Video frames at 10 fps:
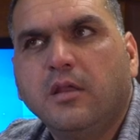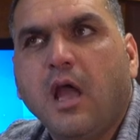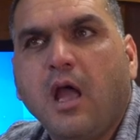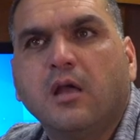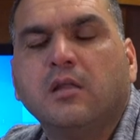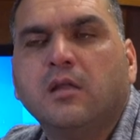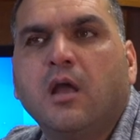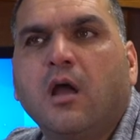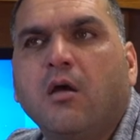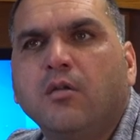Yeah,
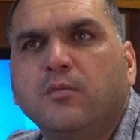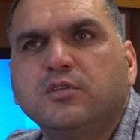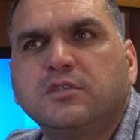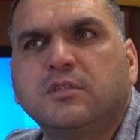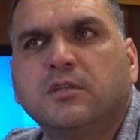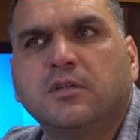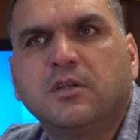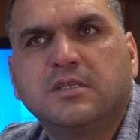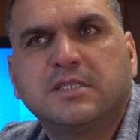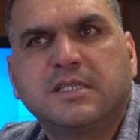uh, almost
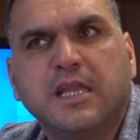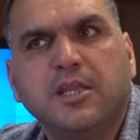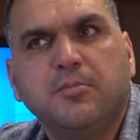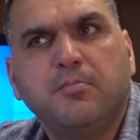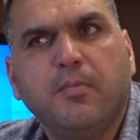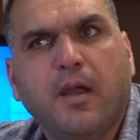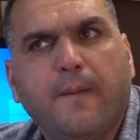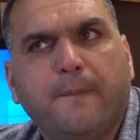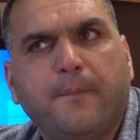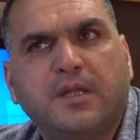uh, same,
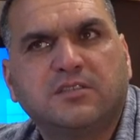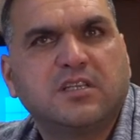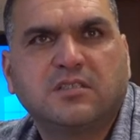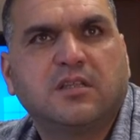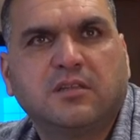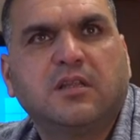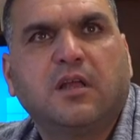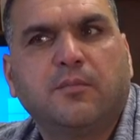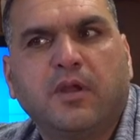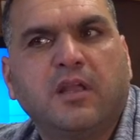but just the, the,
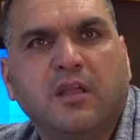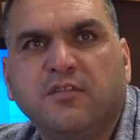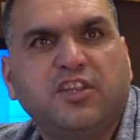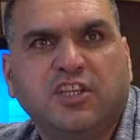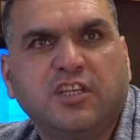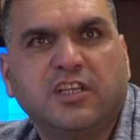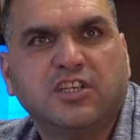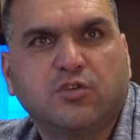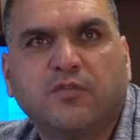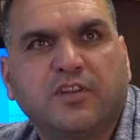everything in
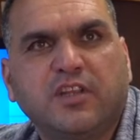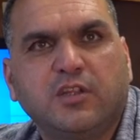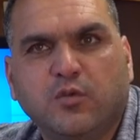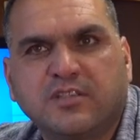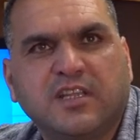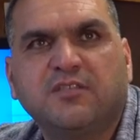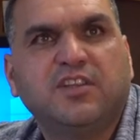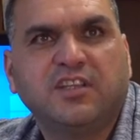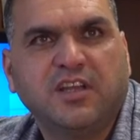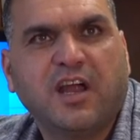English. Over there, it was
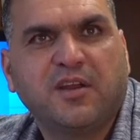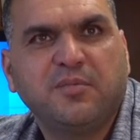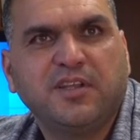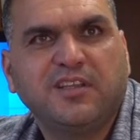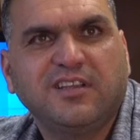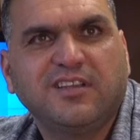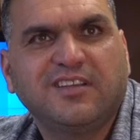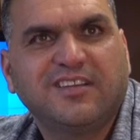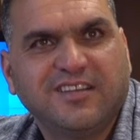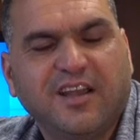everything in Arabic.
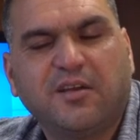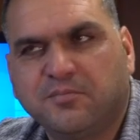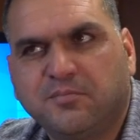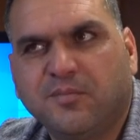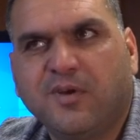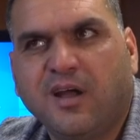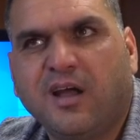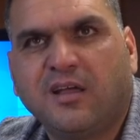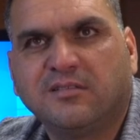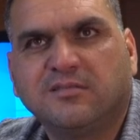Mm-hmm.
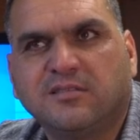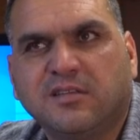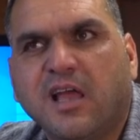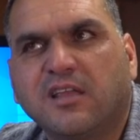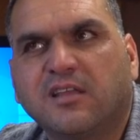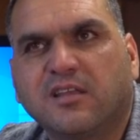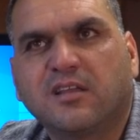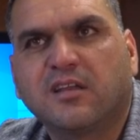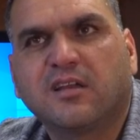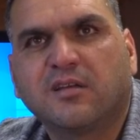And like
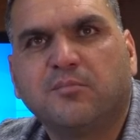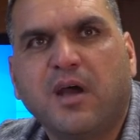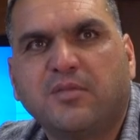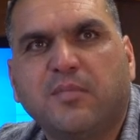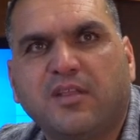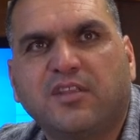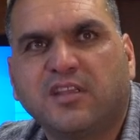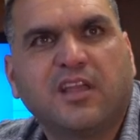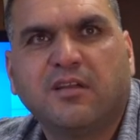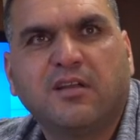uh,
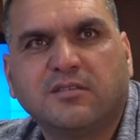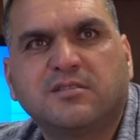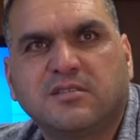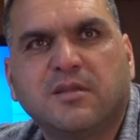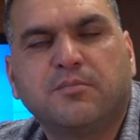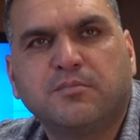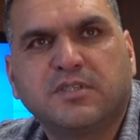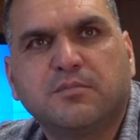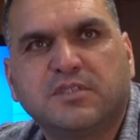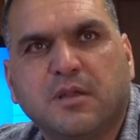mathematics, uh, some
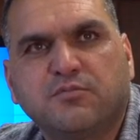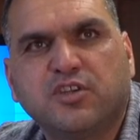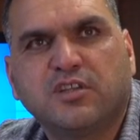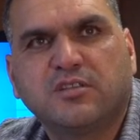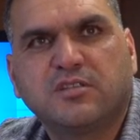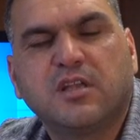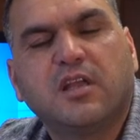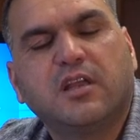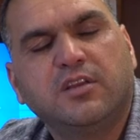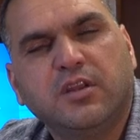some subjects
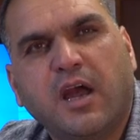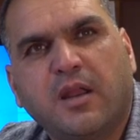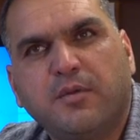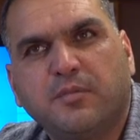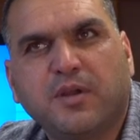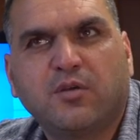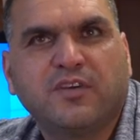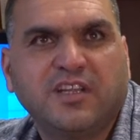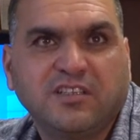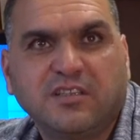in Arabic, but
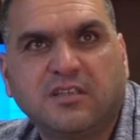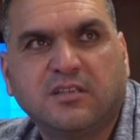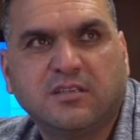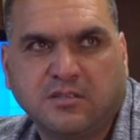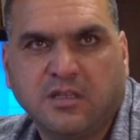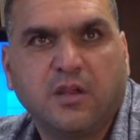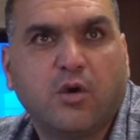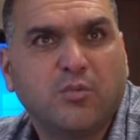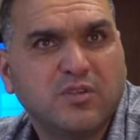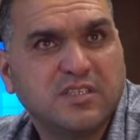over here they're
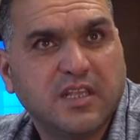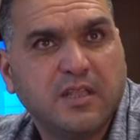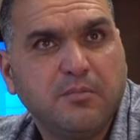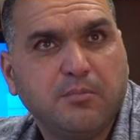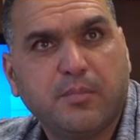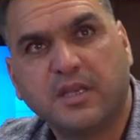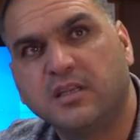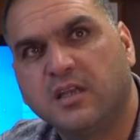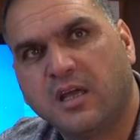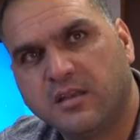almost same, but
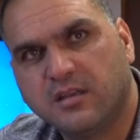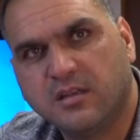in uh,